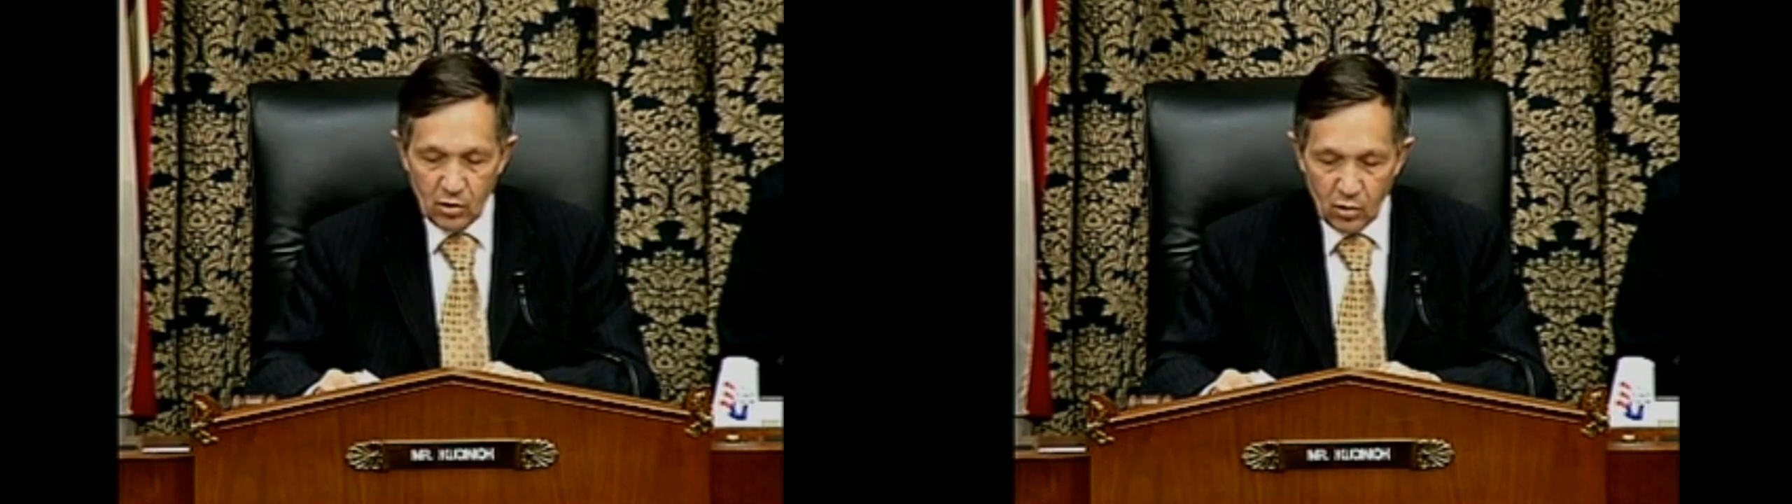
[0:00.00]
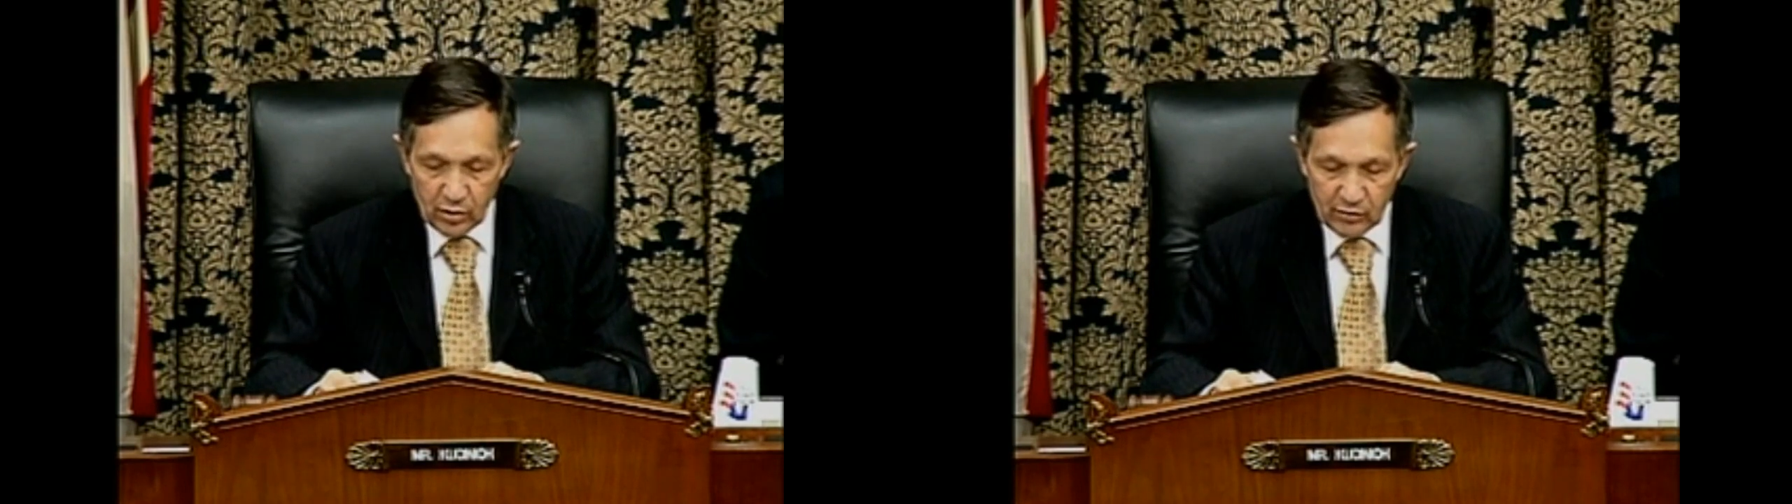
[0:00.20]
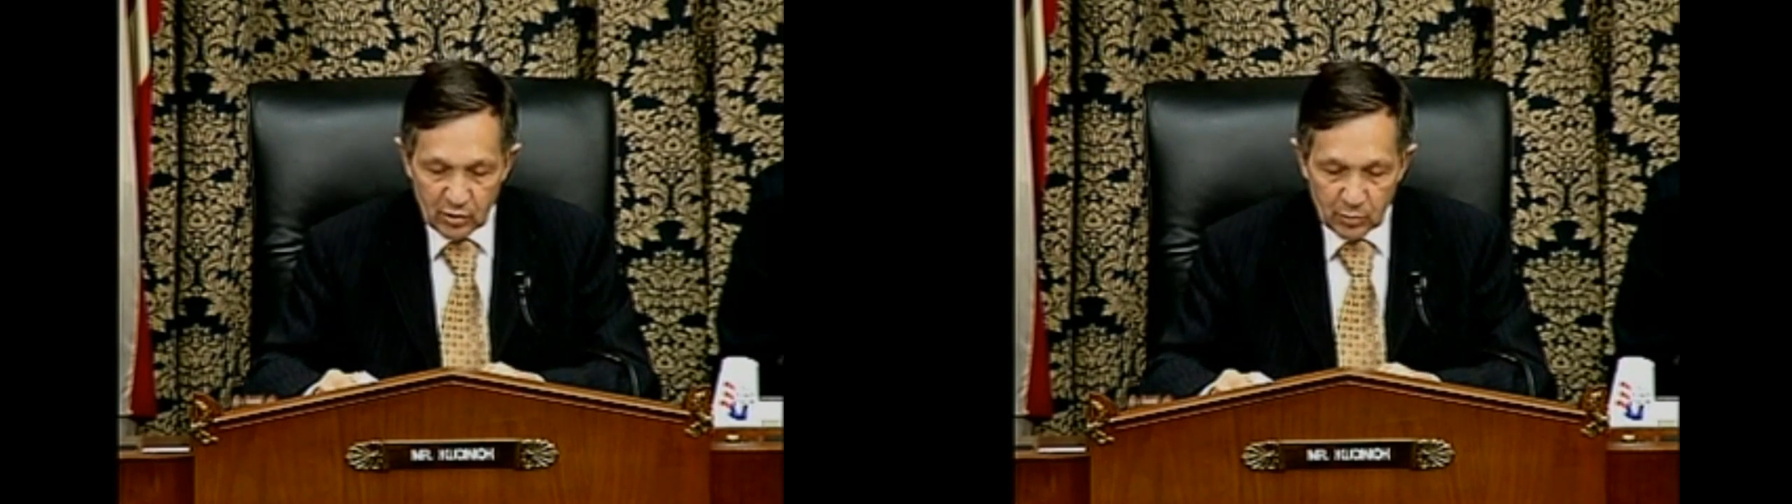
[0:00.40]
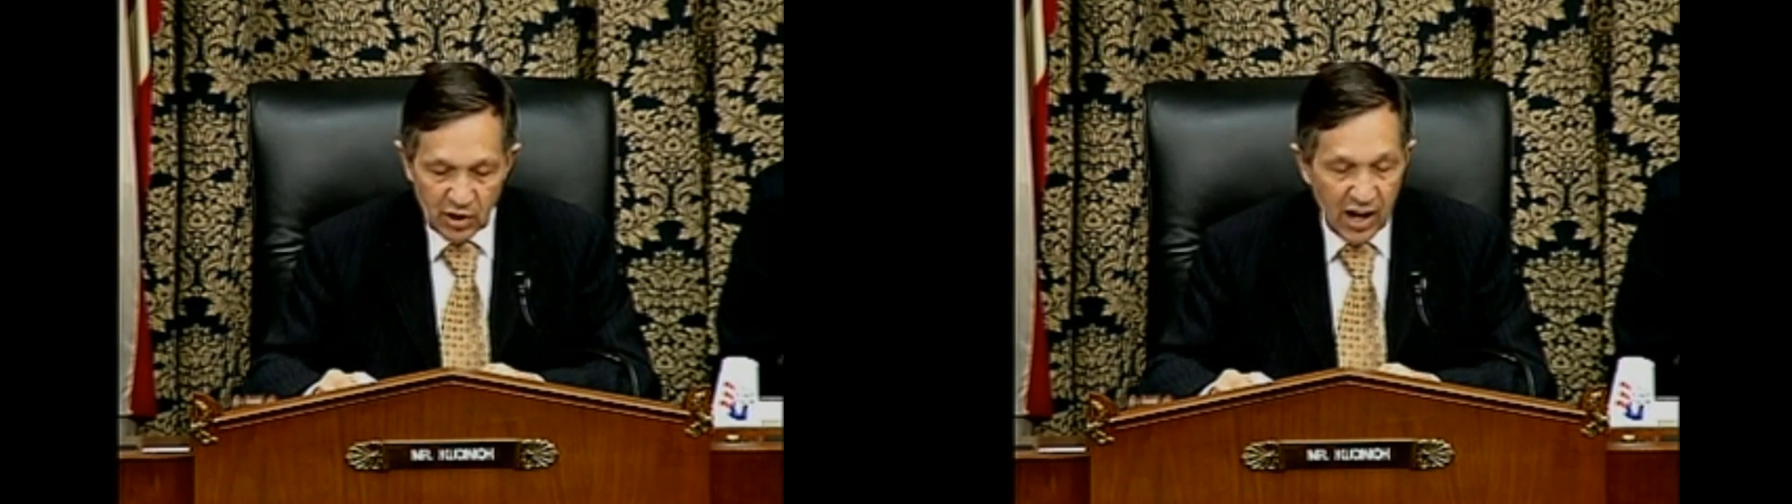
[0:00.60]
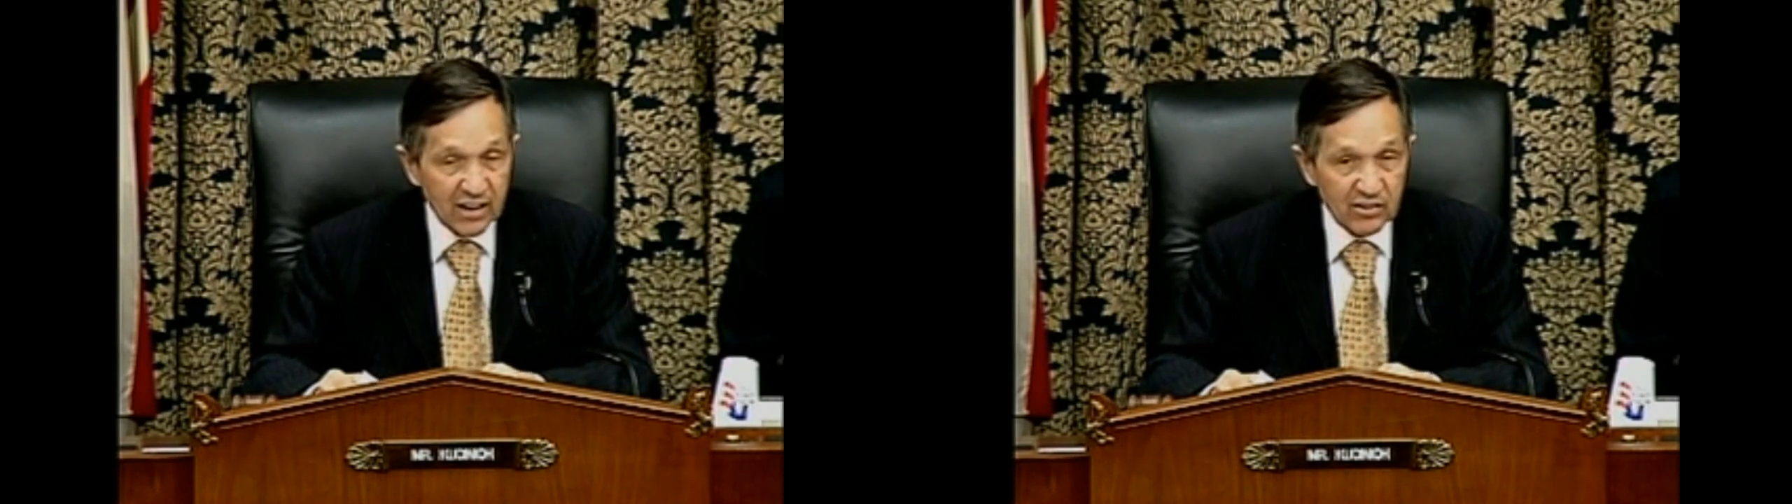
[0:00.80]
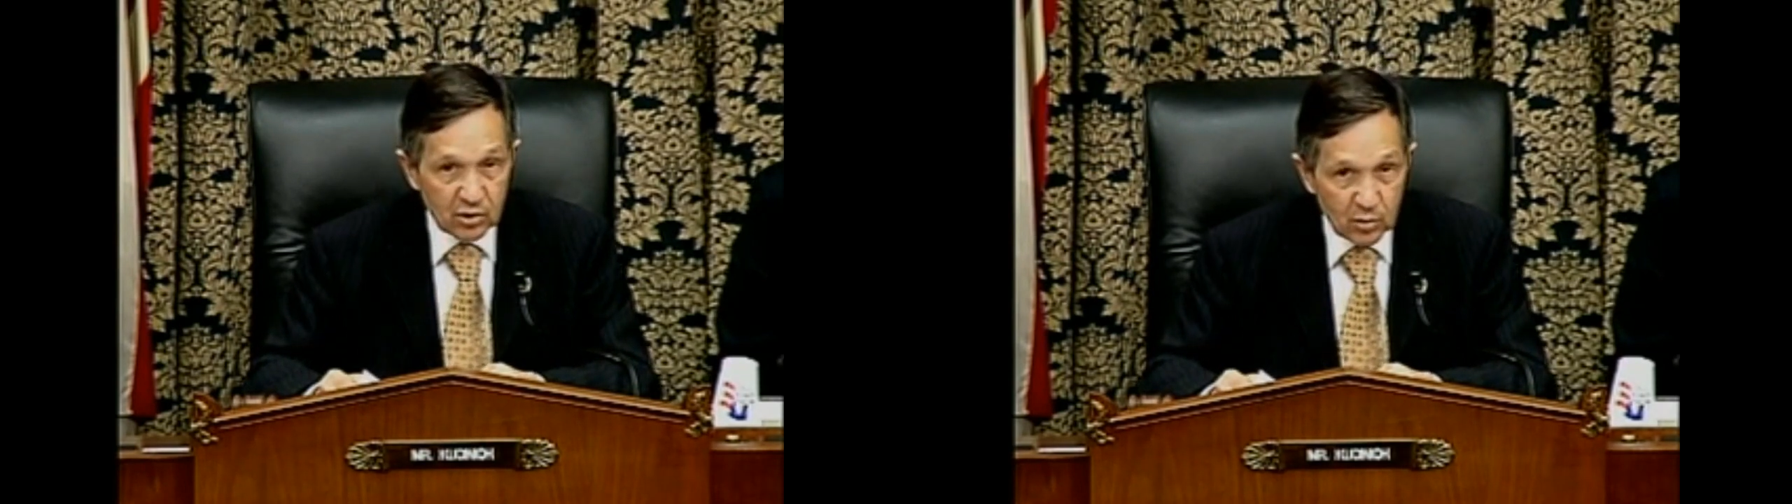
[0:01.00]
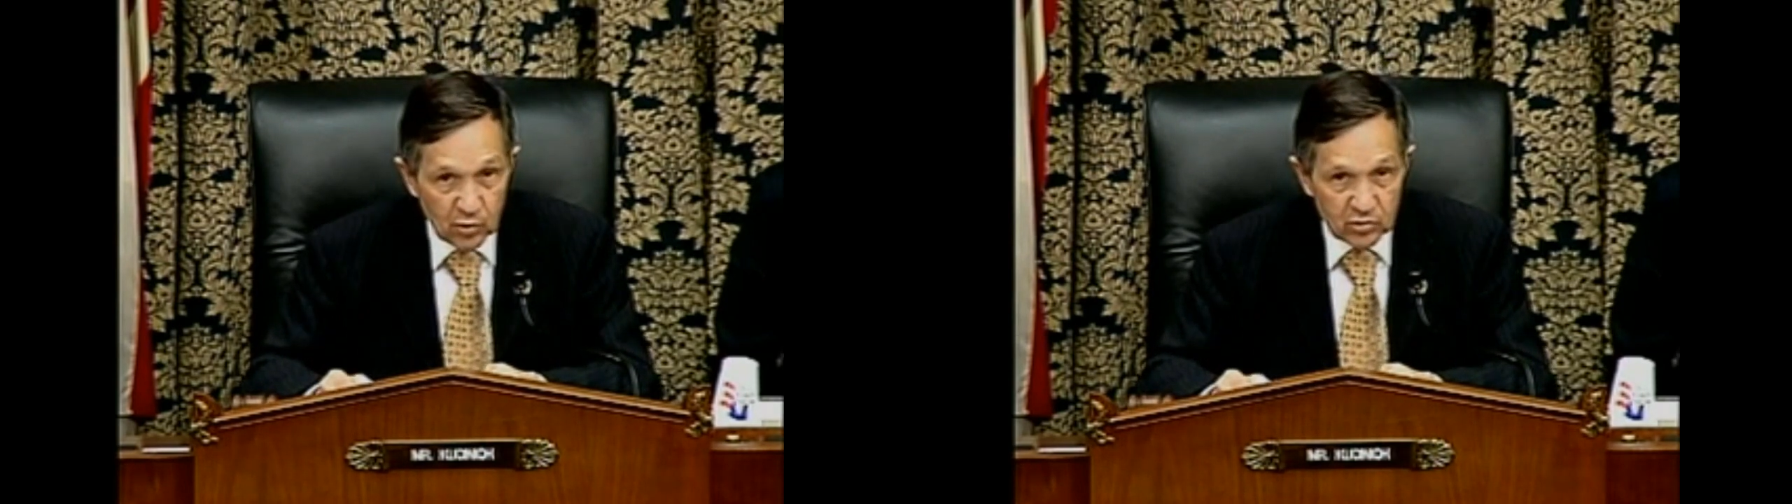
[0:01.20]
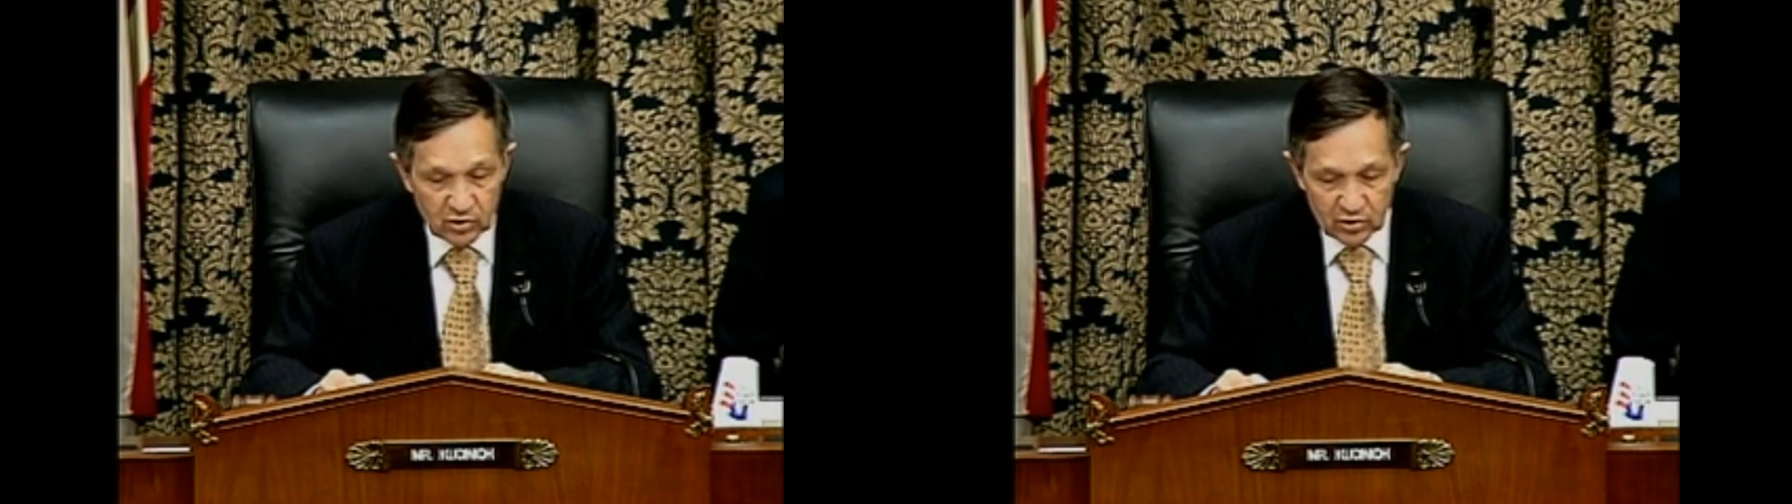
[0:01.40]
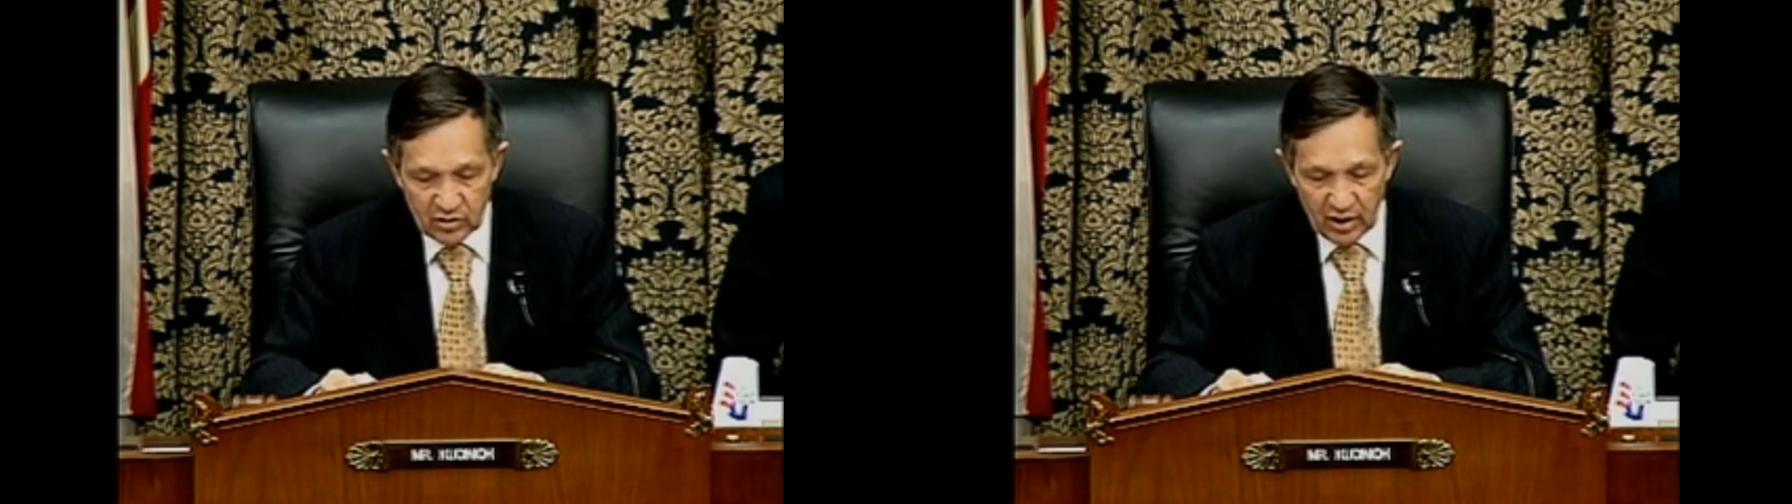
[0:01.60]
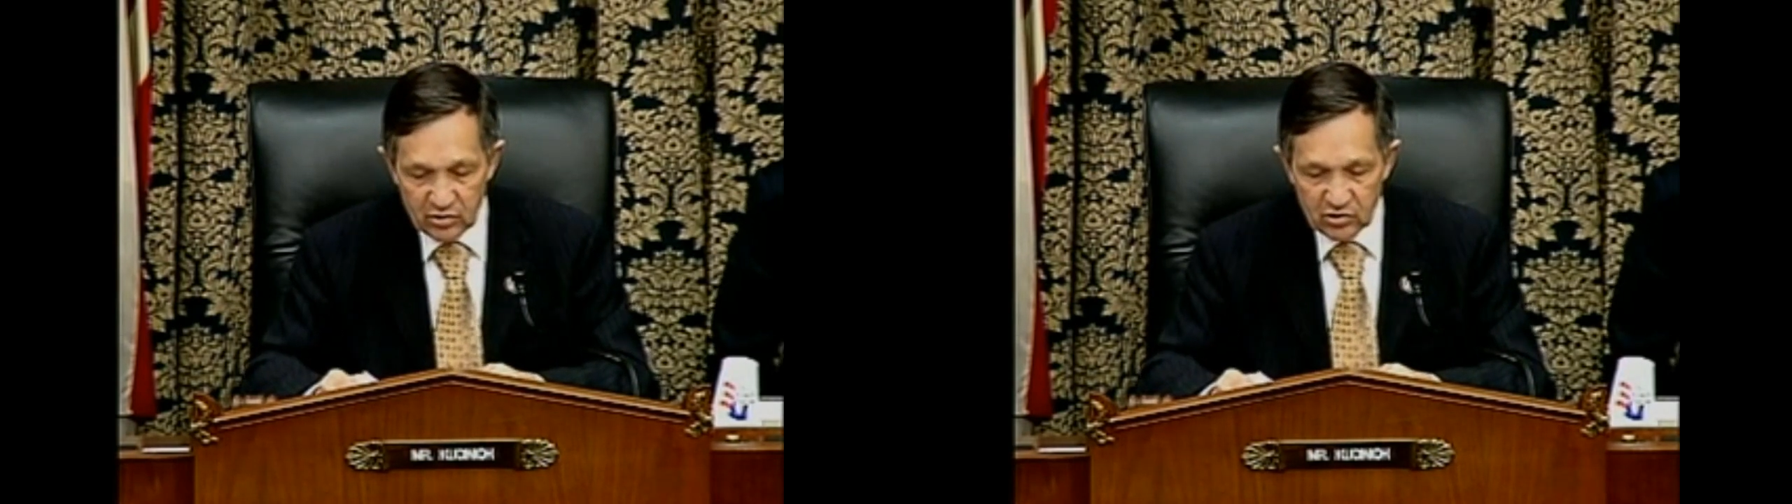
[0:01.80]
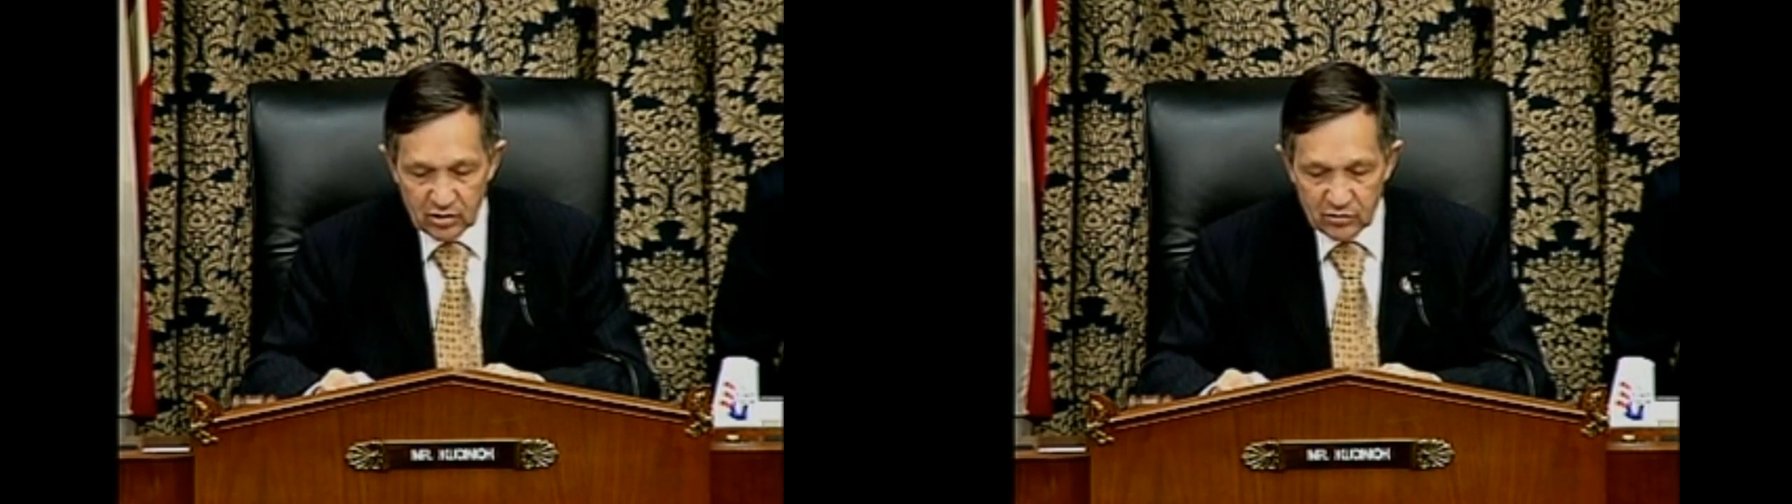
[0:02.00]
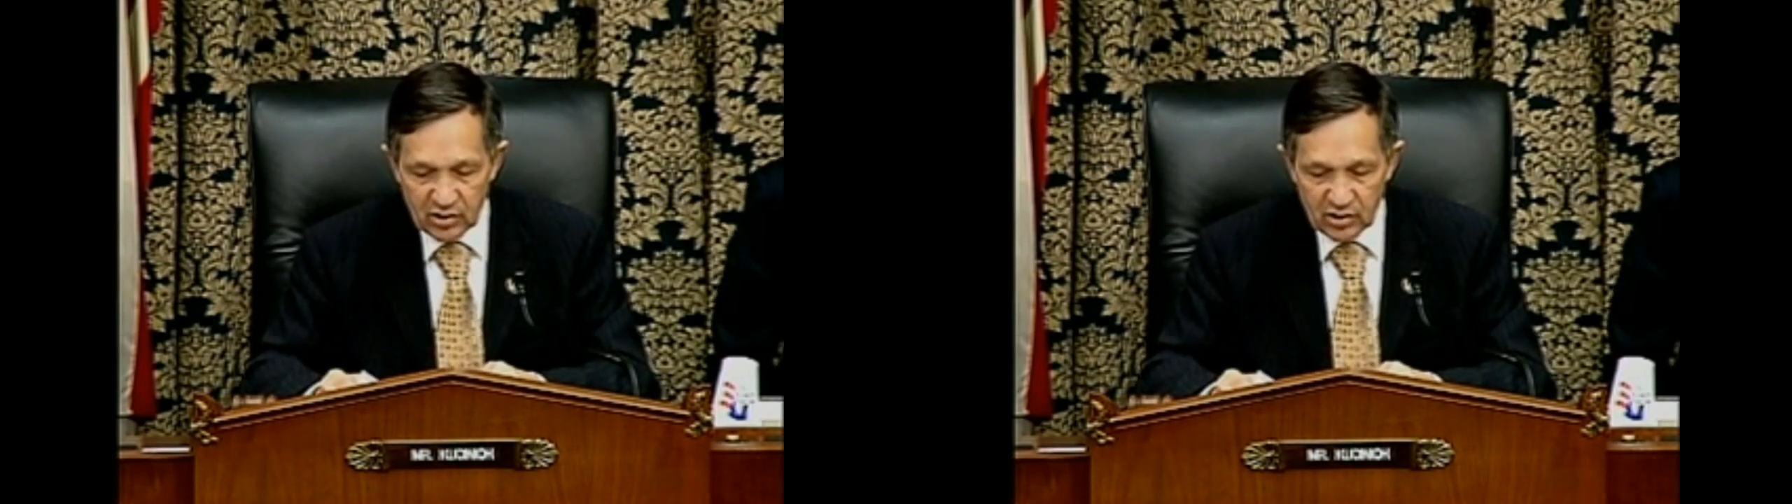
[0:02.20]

or even to block the commercialization of